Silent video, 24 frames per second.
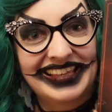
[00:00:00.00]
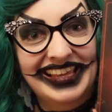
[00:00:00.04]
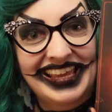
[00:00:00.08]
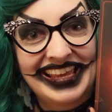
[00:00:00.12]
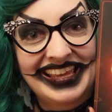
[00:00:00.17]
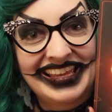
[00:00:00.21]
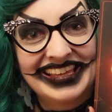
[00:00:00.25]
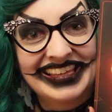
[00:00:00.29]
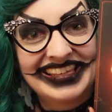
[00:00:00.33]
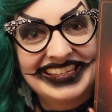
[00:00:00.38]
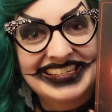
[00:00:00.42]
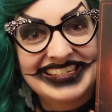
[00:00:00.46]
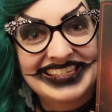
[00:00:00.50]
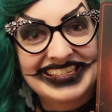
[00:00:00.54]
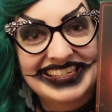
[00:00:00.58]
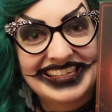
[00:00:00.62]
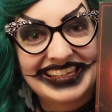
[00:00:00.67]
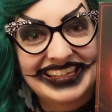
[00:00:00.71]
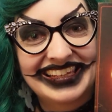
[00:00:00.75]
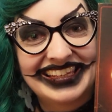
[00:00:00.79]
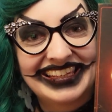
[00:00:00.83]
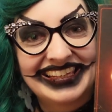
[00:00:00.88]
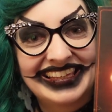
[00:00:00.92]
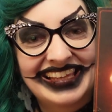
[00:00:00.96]
And
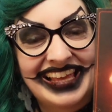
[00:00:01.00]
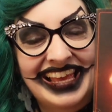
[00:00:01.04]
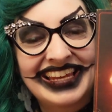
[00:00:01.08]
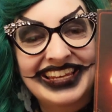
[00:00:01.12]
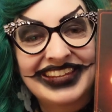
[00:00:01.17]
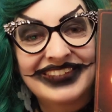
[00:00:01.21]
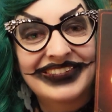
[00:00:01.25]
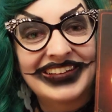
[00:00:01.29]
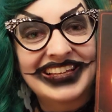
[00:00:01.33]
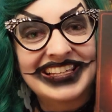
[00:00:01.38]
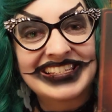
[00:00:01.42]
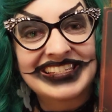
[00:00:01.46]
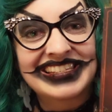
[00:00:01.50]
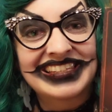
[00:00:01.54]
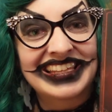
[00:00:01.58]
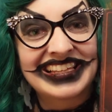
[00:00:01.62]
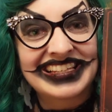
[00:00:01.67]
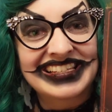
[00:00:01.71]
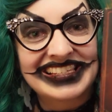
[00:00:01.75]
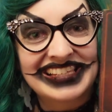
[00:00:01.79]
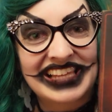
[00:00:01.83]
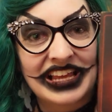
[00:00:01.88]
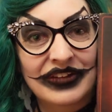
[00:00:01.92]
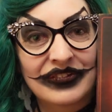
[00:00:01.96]
anyways,
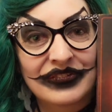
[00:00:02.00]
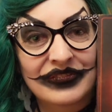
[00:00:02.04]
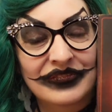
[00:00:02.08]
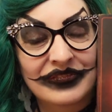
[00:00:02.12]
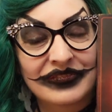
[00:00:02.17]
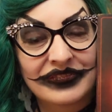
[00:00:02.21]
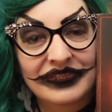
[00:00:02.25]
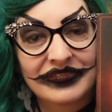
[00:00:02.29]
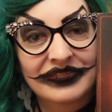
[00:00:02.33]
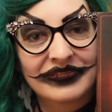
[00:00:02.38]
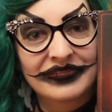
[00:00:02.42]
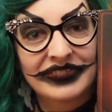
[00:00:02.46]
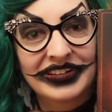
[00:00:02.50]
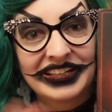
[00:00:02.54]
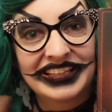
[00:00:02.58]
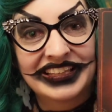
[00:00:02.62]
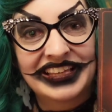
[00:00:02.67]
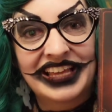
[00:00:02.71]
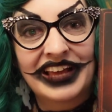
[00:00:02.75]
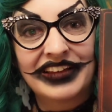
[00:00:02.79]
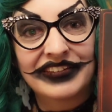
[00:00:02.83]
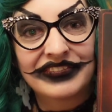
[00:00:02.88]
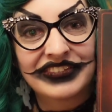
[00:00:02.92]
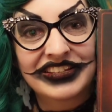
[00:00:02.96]
things get really
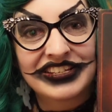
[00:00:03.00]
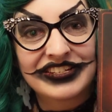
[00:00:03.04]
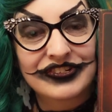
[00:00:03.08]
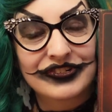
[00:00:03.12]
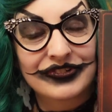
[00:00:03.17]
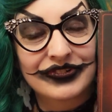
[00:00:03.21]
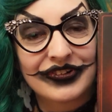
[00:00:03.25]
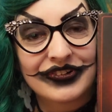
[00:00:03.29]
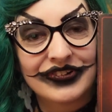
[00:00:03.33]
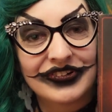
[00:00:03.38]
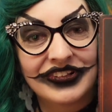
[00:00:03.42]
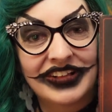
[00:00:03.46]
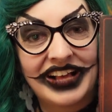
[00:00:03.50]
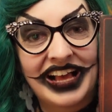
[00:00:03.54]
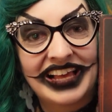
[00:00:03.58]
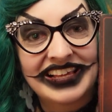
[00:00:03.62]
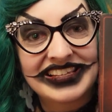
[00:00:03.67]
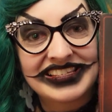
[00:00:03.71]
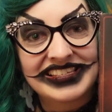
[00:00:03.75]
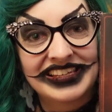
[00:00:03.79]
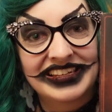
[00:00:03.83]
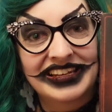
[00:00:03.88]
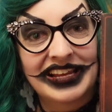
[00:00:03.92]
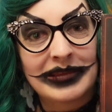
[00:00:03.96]
out of control
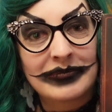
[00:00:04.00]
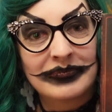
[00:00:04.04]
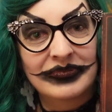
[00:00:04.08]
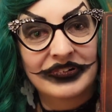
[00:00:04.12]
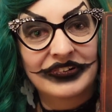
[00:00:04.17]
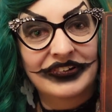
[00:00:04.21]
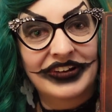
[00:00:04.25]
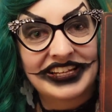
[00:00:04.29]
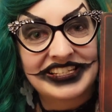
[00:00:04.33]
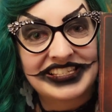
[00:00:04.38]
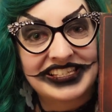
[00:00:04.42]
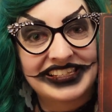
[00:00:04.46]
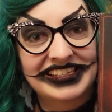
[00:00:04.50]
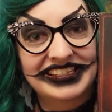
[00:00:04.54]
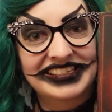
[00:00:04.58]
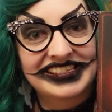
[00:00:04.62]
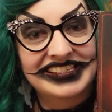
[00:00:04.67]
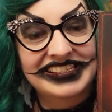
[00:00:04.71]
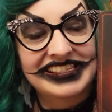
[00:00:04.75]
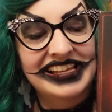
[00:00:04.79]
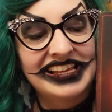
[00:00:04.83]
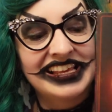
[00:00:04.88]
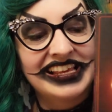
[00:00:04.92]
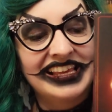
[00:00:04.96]
as the night
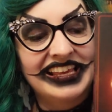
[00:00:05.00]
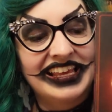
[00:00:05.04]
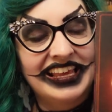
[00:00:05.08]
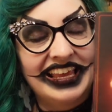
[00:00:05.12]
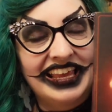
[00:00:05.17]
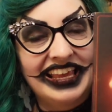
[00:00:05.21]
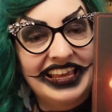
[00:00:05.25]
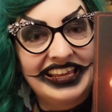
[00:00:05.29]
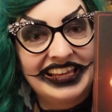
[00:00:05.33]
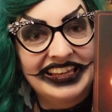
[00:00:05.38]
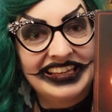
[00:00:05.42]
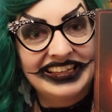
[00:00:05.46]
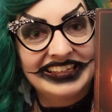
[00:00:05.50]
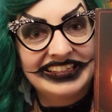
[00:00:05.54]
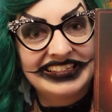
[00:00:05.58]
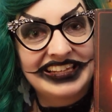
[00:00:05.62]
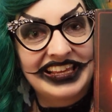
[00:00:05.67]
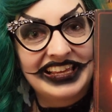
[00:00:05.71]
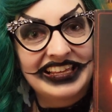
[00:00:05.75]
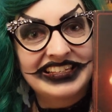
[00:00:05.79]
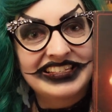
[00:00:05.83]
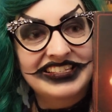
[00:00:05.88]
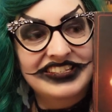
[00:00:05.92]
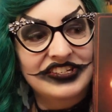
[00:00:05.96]
progresses. And
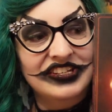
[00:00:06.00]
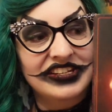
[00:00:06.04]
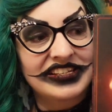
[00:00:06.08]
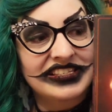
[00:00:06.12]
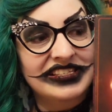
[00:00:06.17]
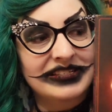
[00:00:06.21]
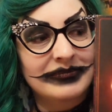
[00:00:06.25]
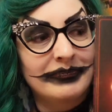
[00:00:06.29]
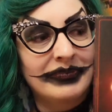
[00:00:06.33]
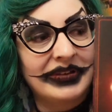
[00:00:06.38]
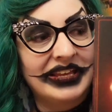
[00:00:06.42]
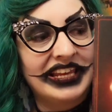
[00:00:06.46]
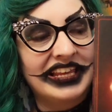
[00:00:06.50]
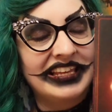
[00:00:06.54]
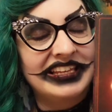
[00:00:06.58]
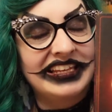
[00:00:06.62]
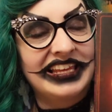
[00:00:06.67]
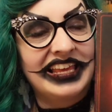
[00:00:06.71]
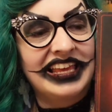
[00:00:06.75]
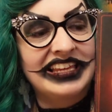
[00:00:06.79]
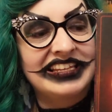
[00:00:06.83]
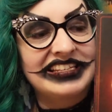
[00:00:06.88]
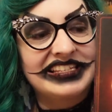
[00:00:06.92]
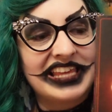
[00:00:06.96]
it's just, but
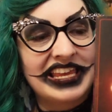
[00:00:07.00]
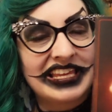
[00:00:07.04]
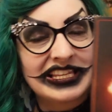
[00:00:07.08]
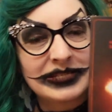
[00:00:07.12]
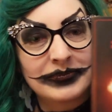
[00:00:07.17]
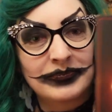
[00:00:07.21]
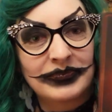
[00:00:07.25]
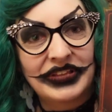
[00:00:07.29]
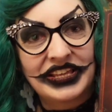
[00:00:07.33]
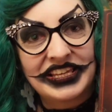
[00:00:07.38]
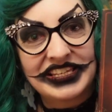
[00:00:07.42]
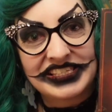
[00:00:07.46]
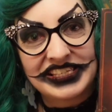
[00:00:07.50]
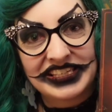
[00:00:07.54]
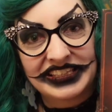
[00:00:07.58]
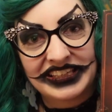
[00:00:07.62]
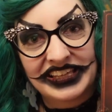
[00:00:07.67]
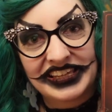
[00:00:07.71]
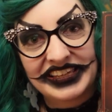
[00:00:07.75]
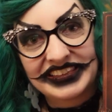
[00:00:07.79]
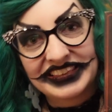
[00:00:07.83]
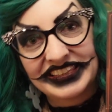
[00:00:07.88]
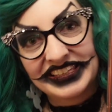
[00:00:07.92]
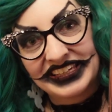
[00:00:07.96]
it takes place in
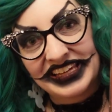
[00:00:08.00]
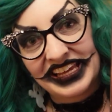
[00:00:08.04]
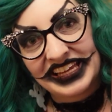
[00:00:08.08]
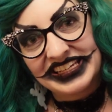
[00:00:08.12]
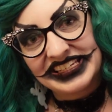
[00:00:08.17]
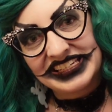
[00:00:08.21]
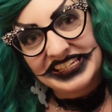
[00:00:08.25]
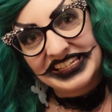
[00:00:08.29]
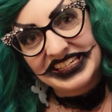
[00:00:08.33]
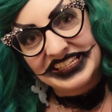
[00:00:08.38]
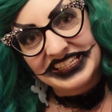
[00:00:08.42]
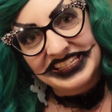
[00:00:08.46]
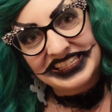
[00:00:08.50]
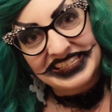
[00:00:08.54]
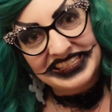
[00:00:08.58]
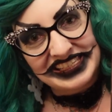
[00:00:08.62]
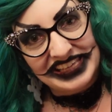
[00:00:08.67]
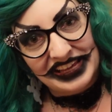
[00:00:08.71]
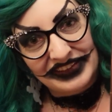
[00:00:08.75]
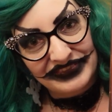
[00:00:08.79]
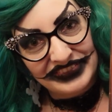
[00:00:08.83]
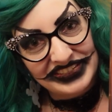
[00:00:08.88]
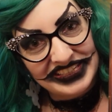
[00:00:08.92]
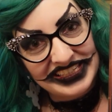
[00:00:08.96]
like the
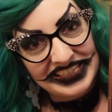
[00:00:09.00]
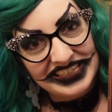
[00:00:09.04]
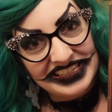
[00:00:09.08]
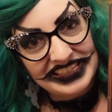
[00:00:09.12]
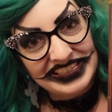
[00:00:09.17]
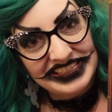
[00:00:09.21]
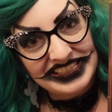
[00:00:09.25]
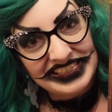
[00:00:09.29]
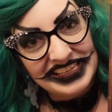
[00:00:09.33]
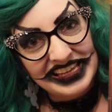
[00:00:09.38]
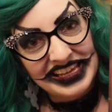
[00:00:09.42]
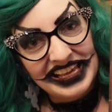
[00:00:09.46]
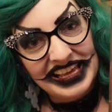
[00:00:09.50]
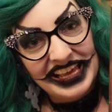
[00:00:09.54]
1970s.